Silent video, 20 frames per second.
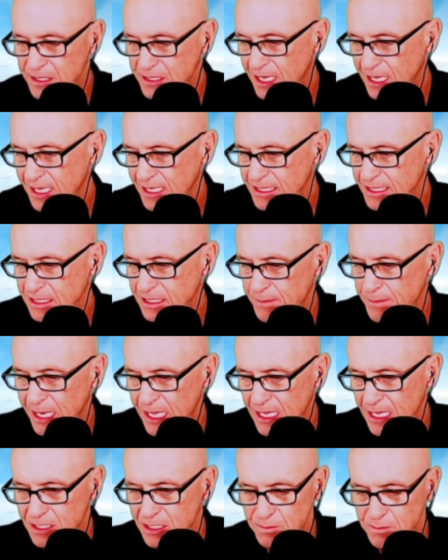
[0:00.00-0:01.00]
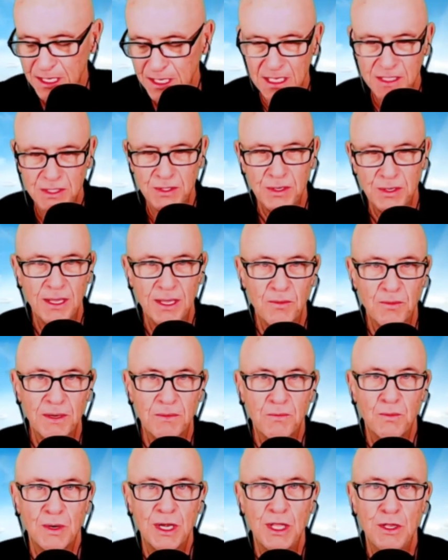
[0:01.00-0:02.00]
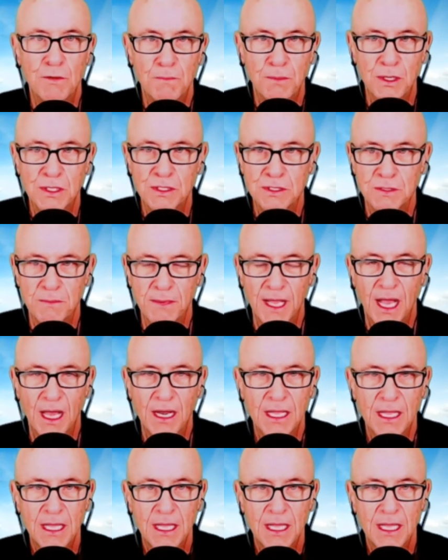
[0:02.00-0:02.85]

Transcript: I had somebody ask me yesterday, what are your books about?